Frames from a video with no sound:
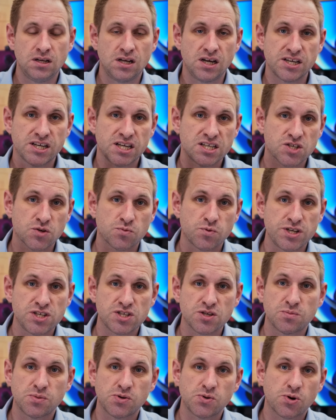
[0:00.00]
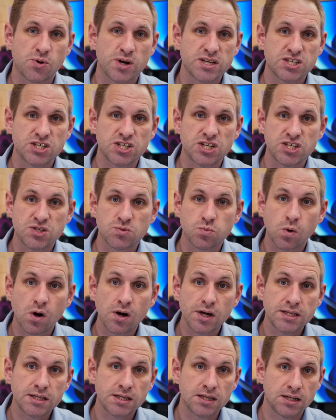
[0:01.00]
I guess a reasonable question is,
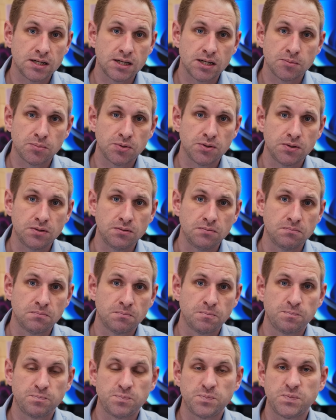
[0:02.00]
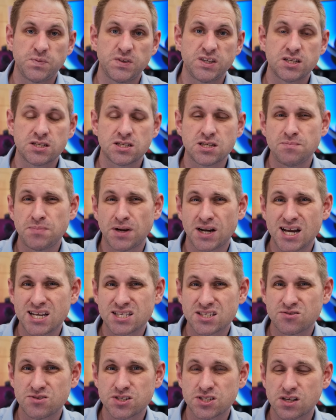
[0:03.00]
why did it happen? And a simple
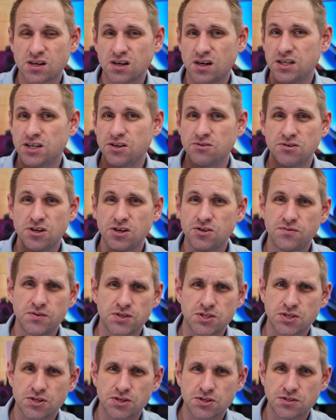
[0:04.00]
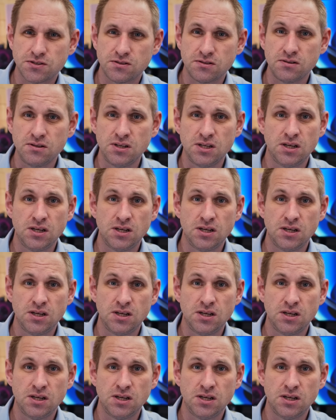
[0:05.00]
answer is that I don't know for certain.